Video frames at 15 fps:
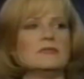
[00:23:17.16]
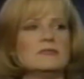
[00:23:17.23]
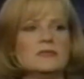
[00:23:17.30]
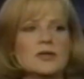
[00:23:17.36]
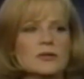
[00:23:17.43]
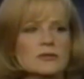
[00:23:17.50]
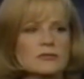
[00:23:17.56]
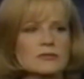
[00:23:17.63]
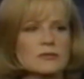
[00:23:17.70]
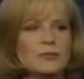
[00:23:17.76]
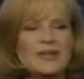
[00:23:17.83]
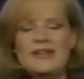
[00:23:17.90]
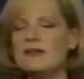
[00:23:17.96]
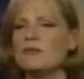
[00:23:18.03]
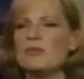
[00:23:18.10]
No,
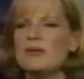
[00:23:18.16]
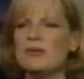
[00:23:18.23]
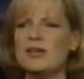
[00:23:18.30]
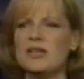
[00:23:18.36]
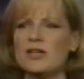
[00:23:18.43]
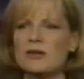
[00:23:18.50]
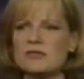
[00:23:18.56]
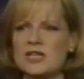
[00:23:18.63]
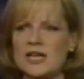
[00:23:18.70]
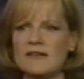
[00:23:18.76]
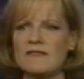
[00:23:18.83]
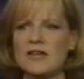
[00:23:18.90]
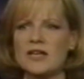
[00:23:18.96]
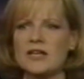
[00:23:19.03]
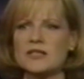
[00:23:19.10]
we really don't
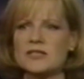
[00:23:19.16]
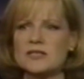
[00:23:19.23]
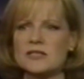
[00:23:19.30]
take vacations.